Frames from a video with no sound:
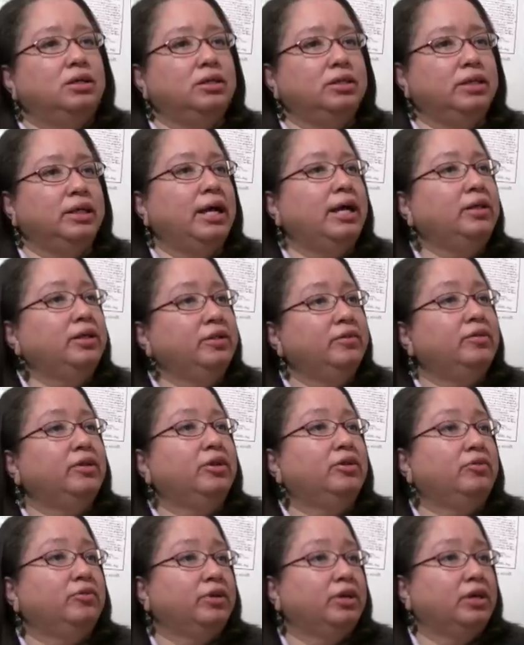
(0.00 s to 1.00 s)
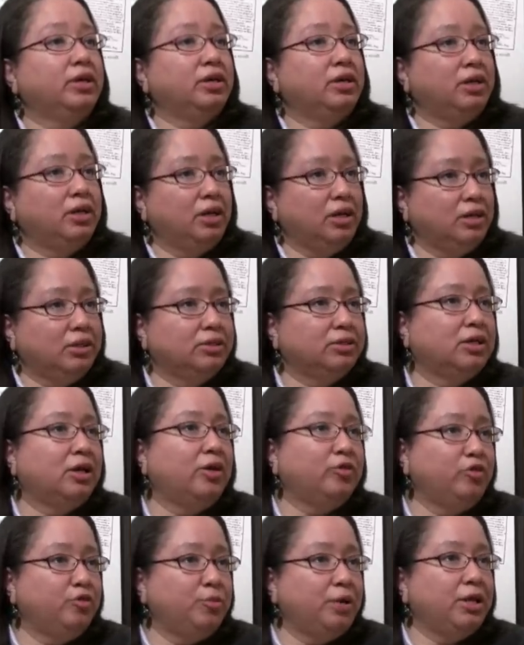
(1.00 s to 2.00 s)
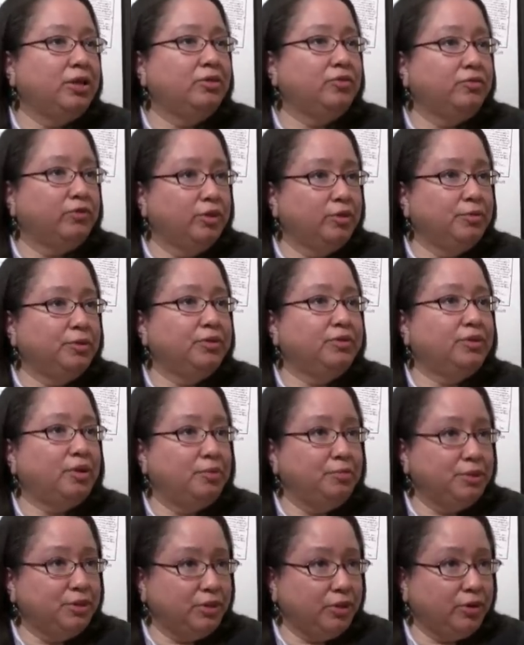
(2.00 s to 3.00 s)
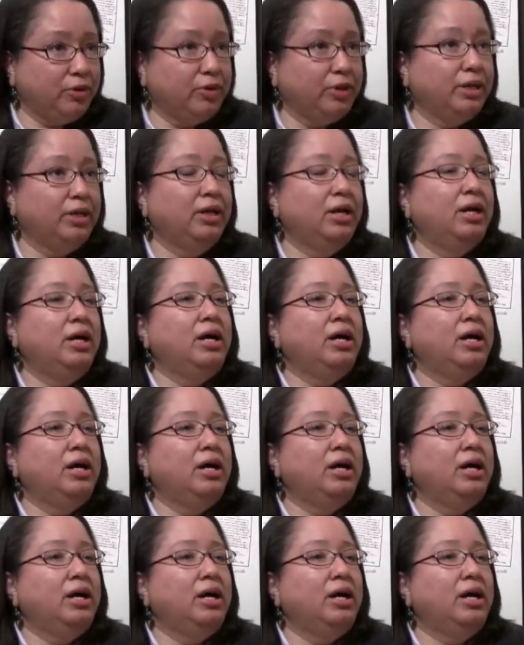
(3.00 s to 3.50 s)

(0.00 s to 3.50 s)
The Alexandria uh, Contraband and Freedmen Cemetery,